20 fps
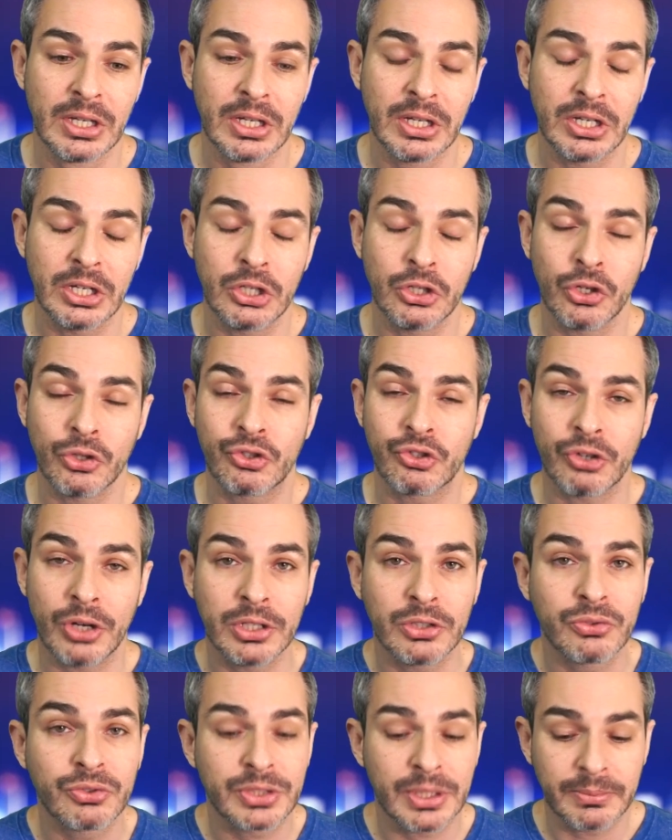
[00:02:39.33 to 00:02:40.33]
you know, tried
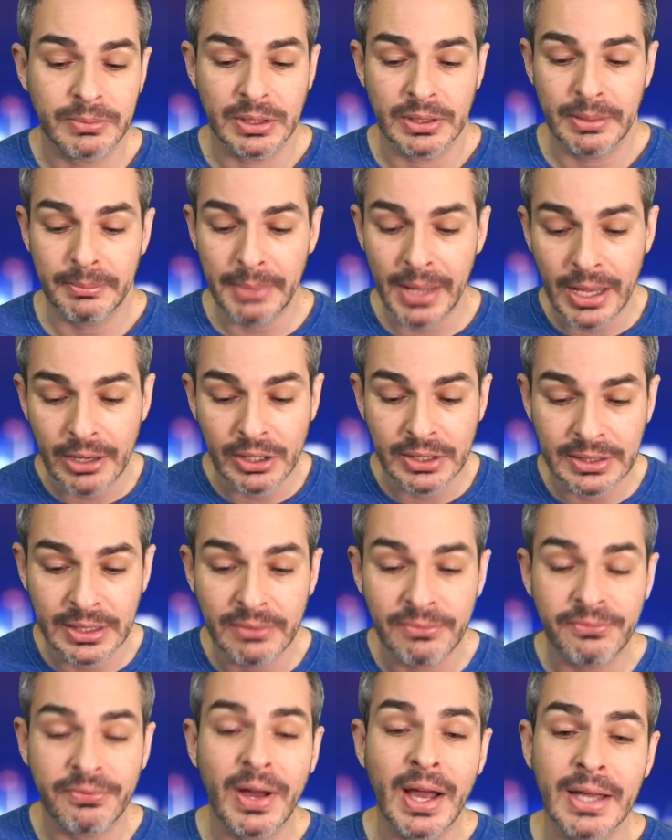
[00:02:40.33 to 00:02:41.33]
to do something about it,
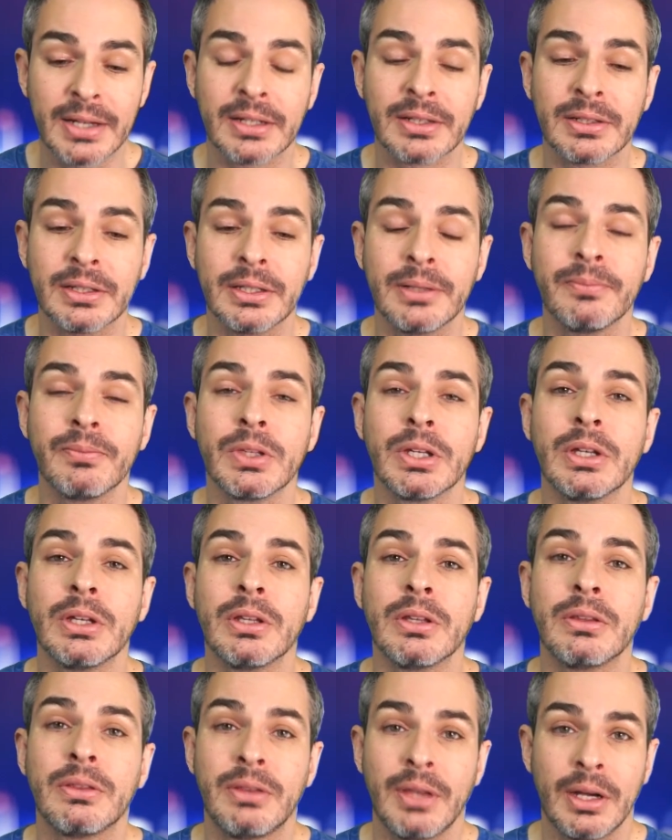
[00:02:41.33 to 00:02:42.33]
and finally,
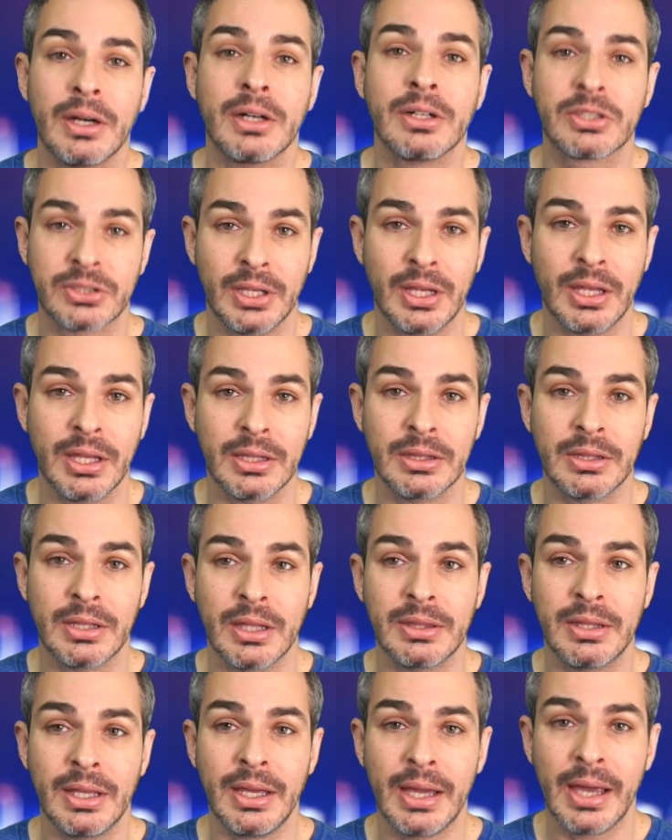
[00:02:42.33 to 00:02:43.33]
they're saying
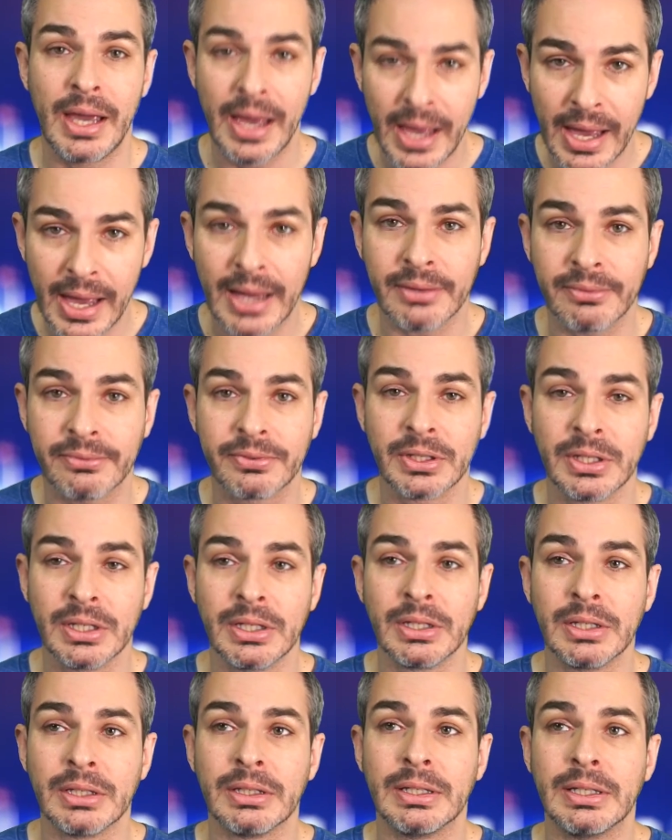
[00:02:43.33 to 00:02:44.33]
that they have,
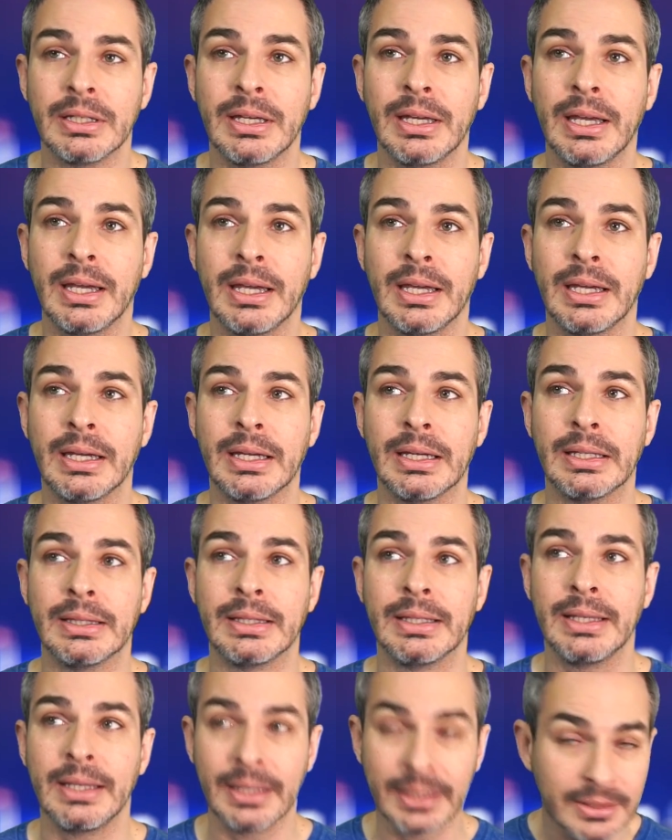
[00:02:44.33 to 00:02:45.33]
and
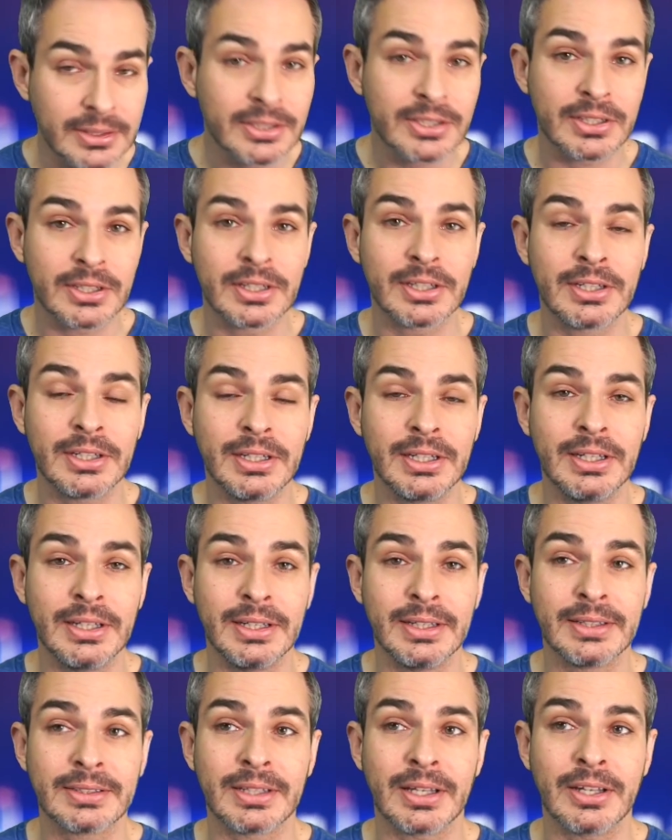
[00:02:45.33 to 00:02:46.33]
the answer
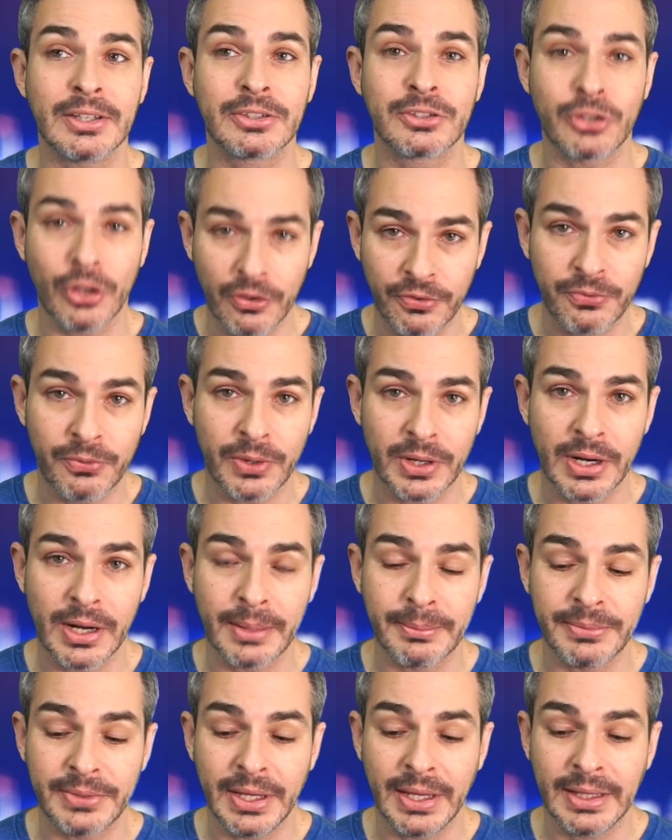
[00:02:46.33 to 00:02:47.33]
is a software
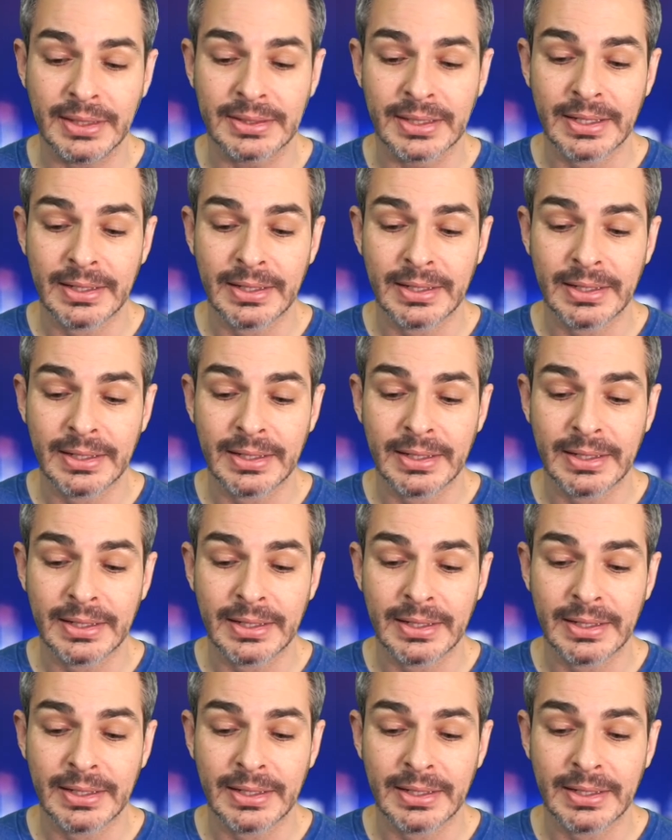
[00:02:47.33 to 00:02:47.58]
update.